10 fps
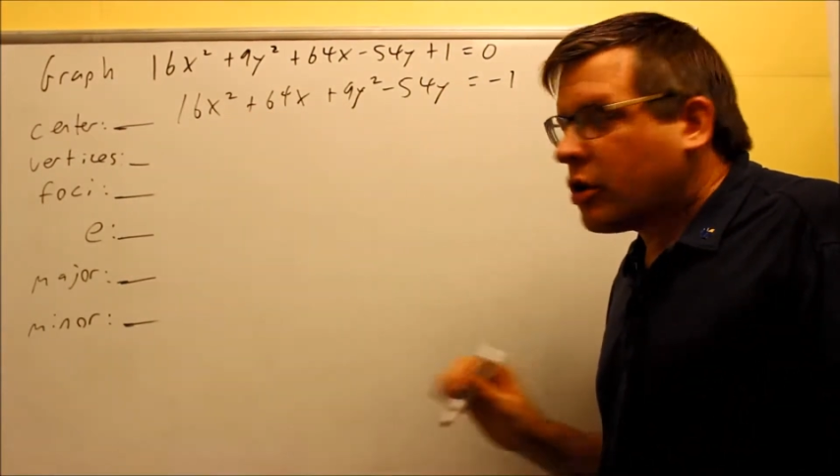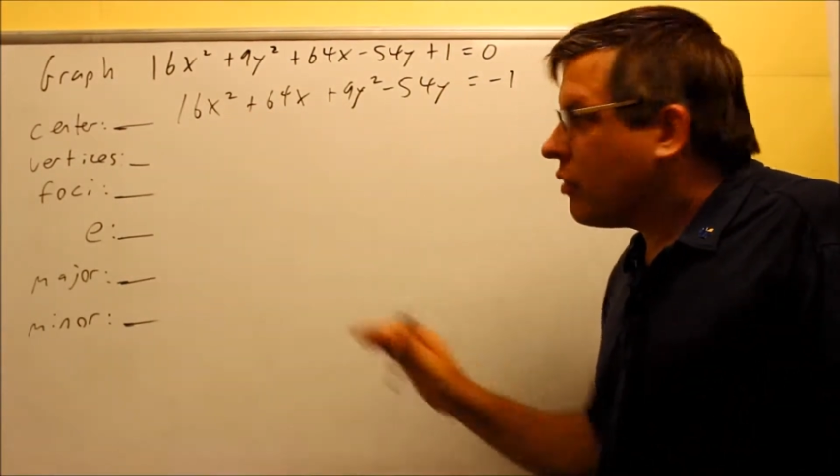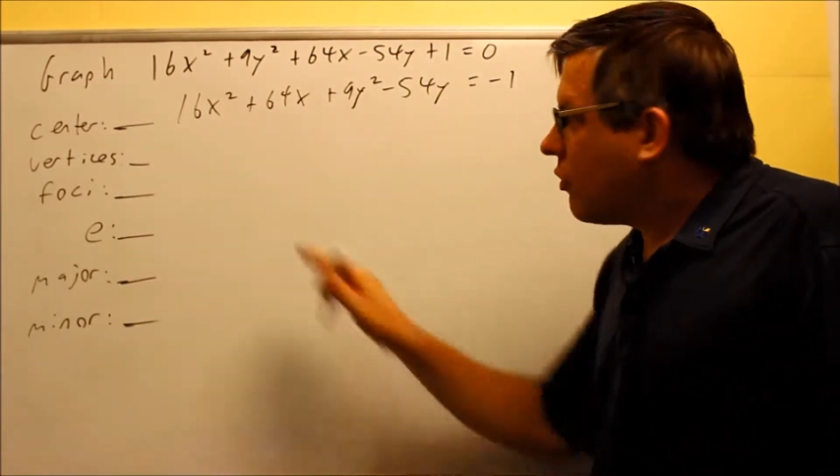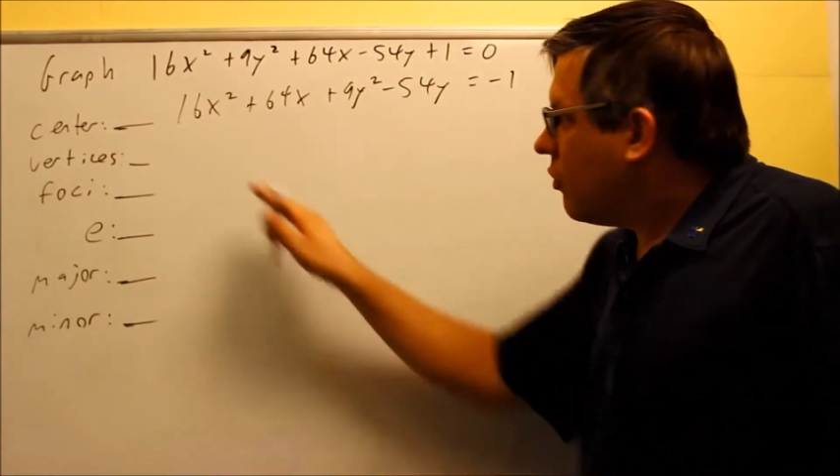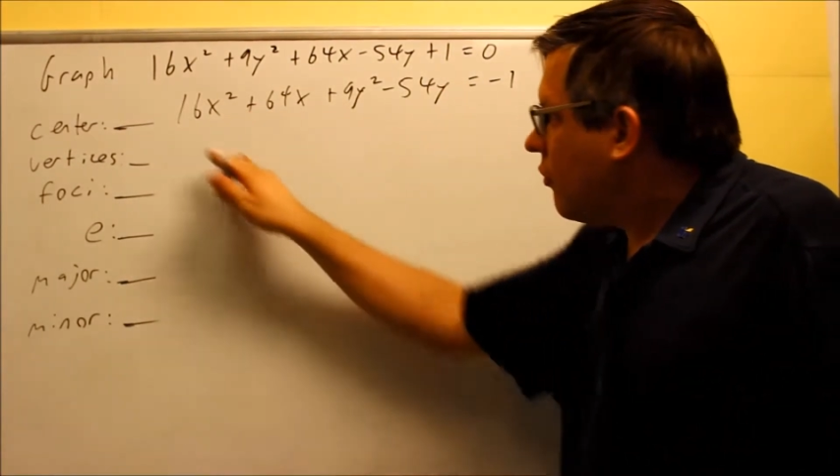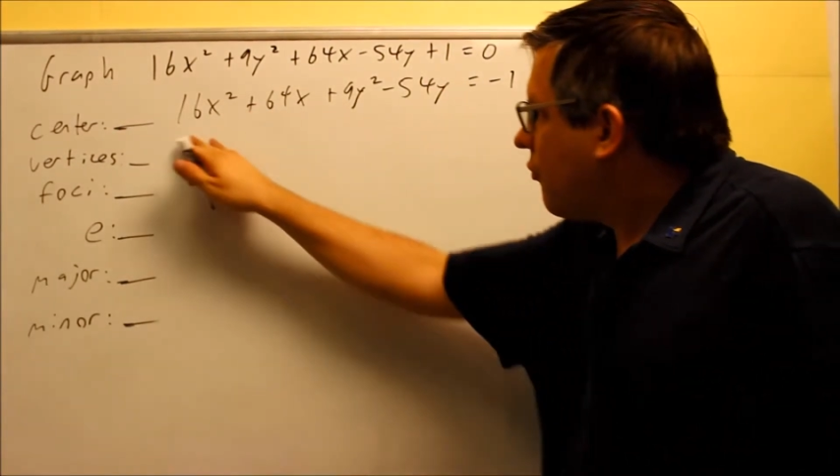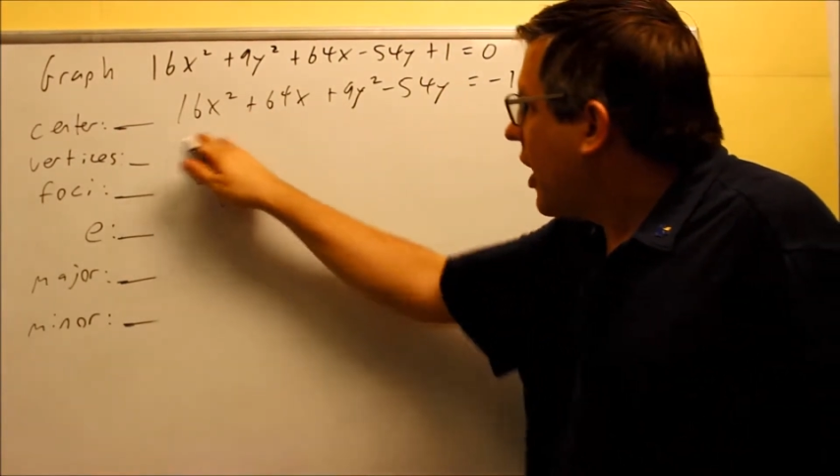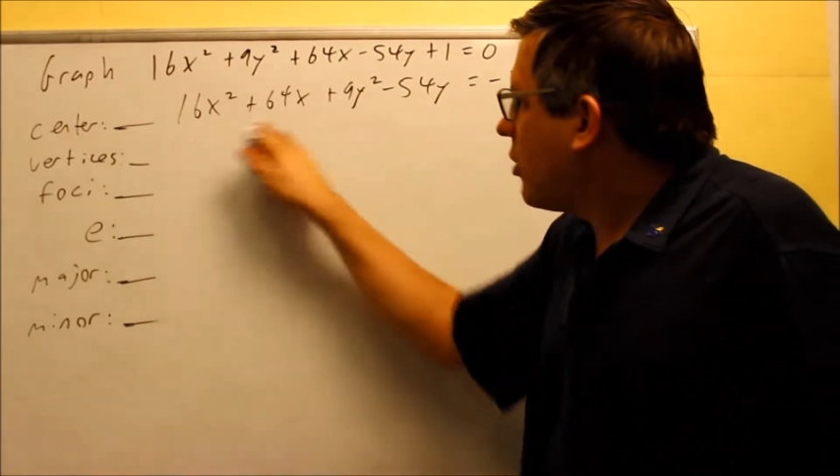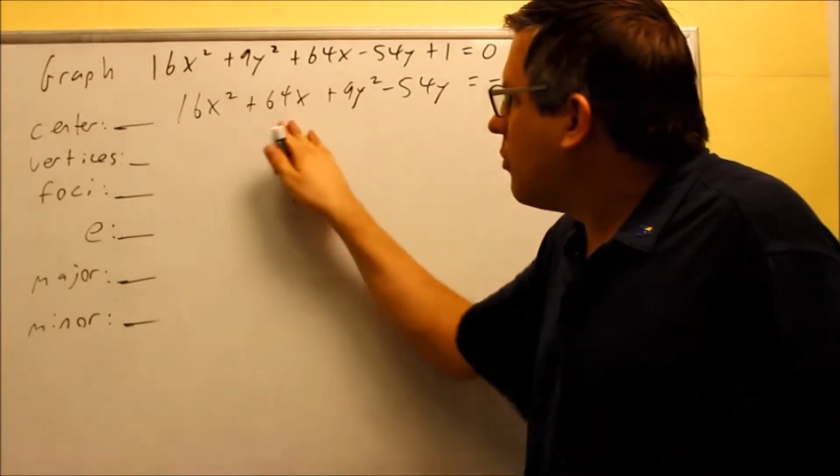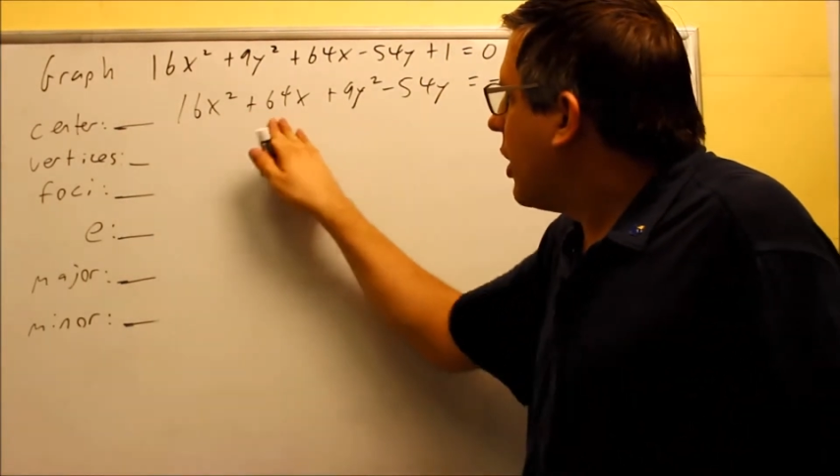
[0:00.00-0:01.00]
We're going to
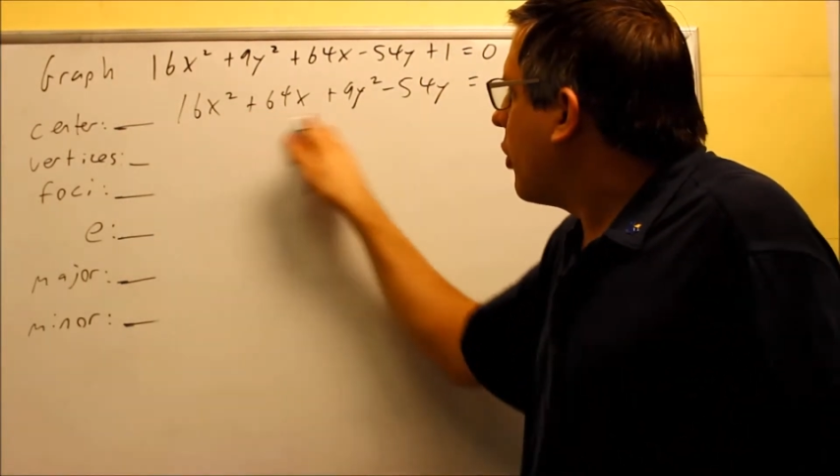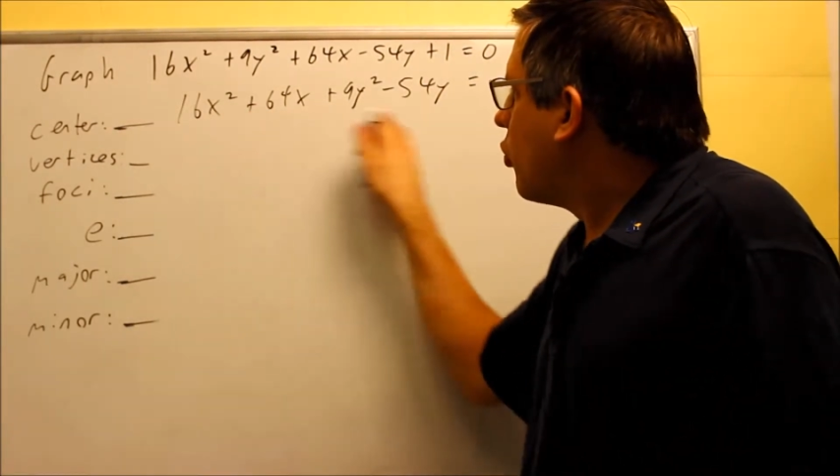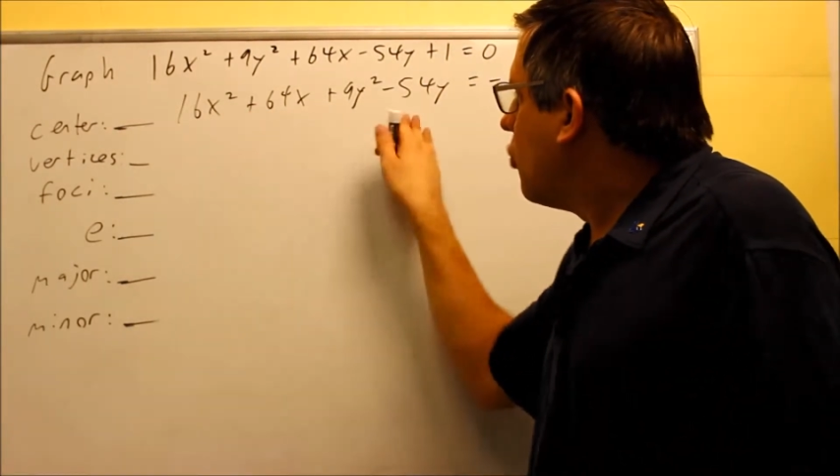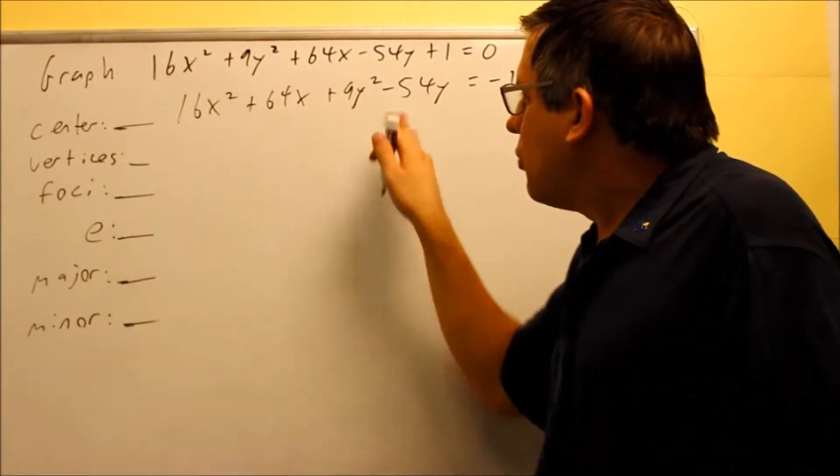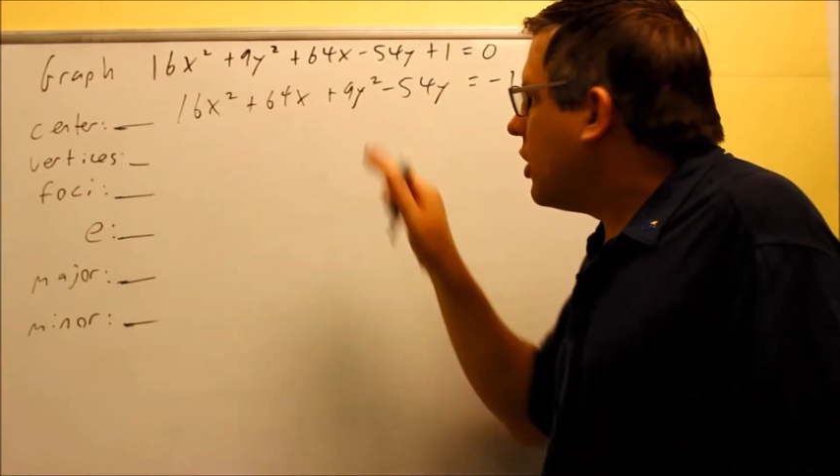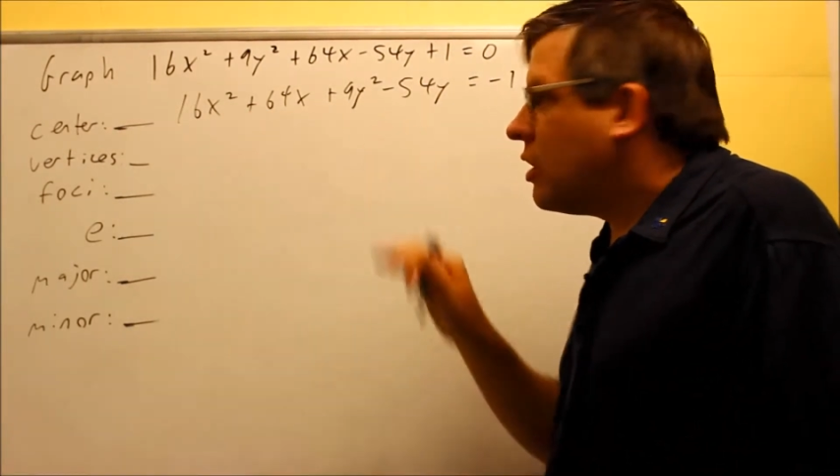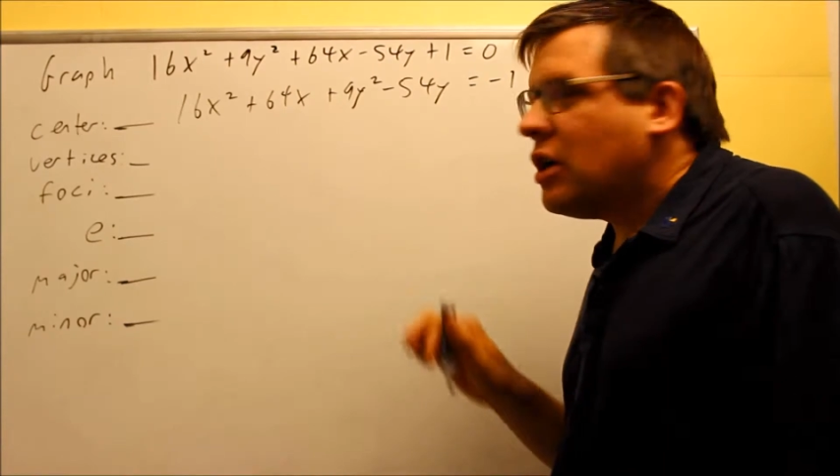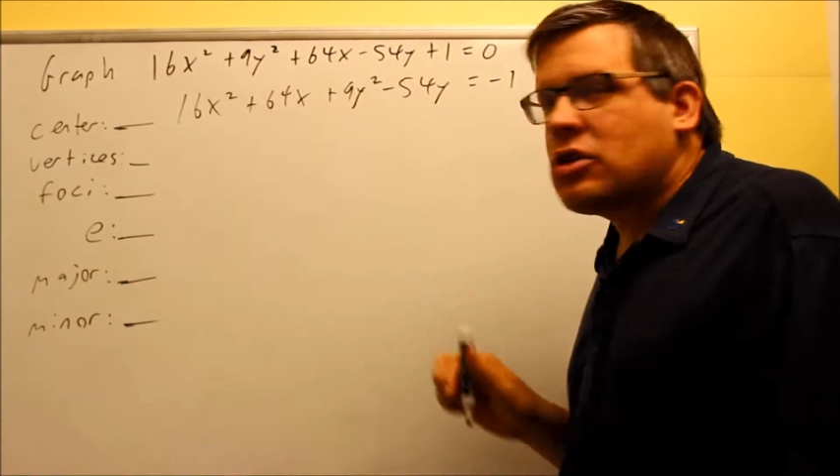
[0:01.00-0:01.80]
factor by grouping